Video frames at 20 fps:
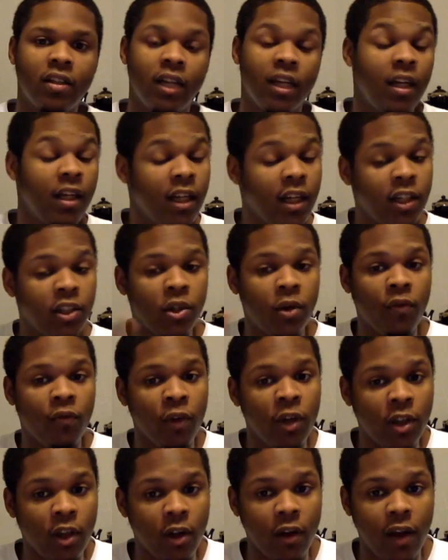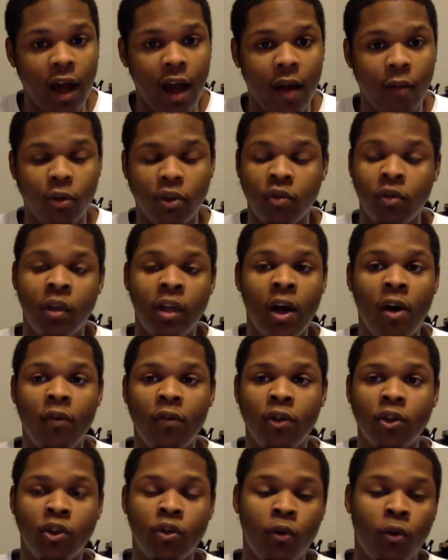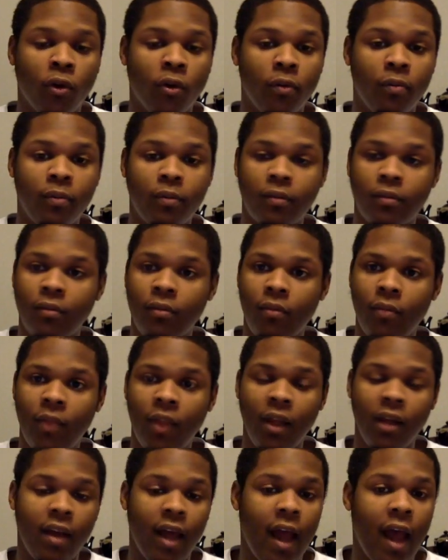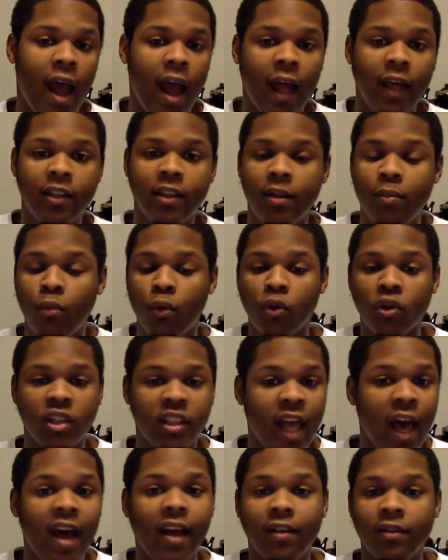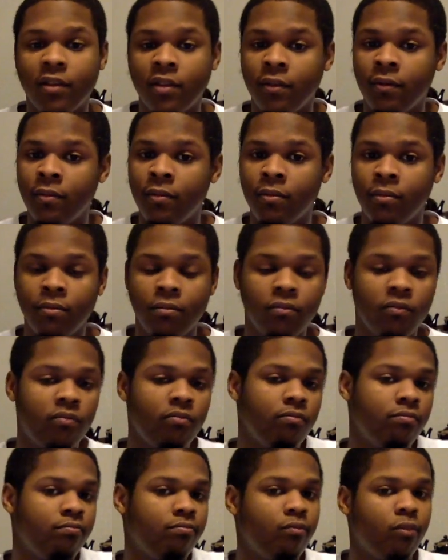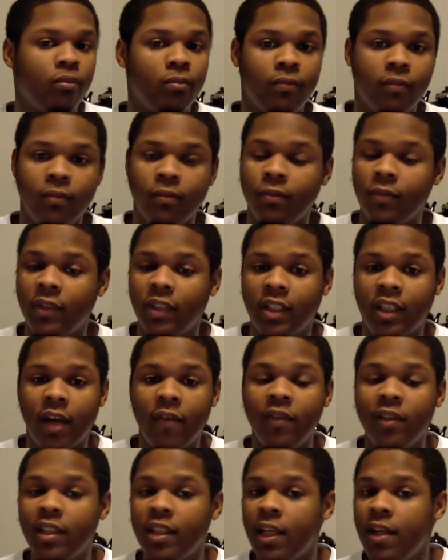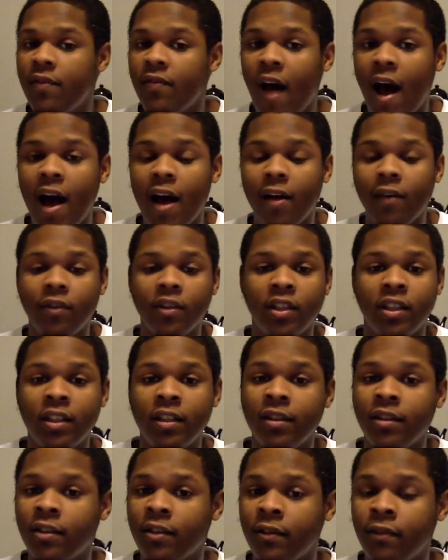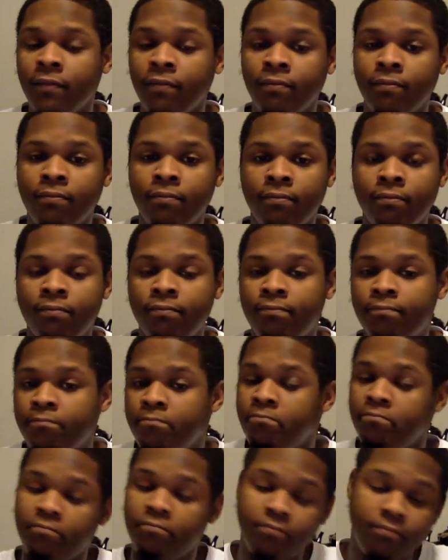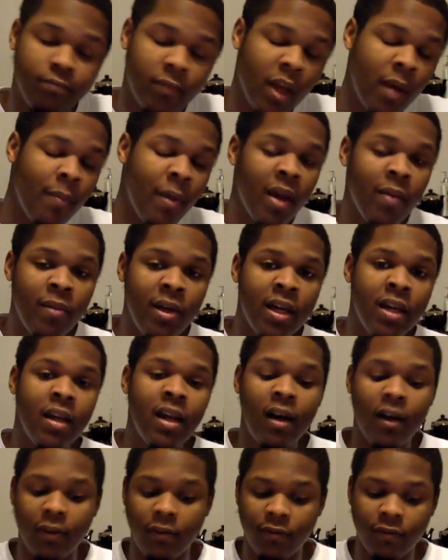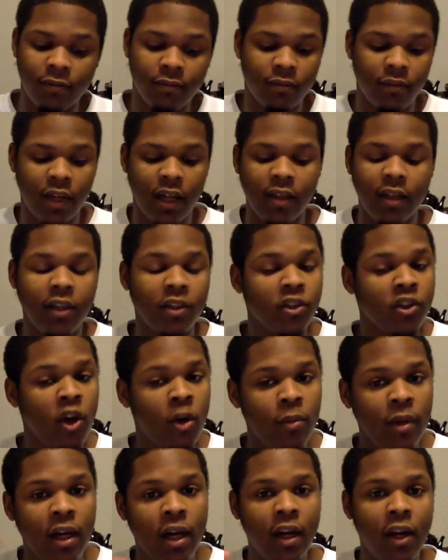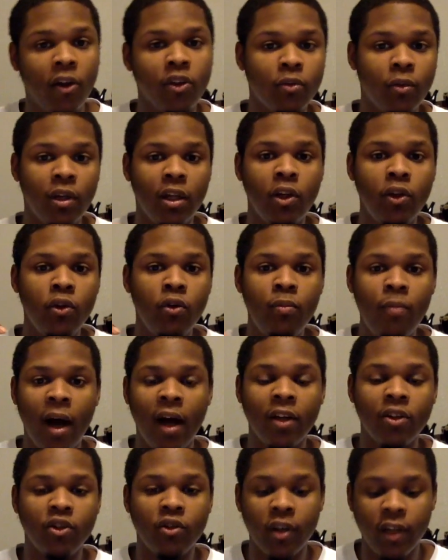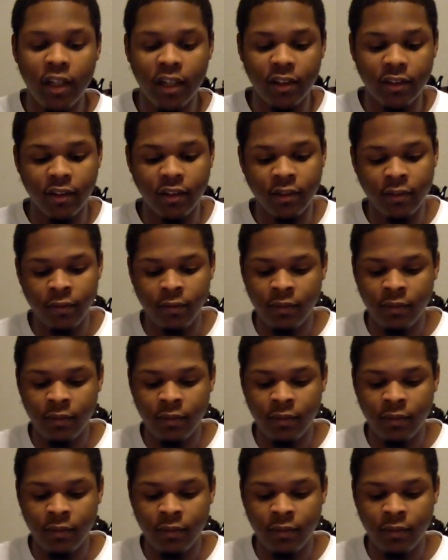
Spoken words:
And he can get to the free throw line, which we know for sure. that adds up more stats. 17, 5 assists. That may be enough. I think it's going to be close with Lou Montrez.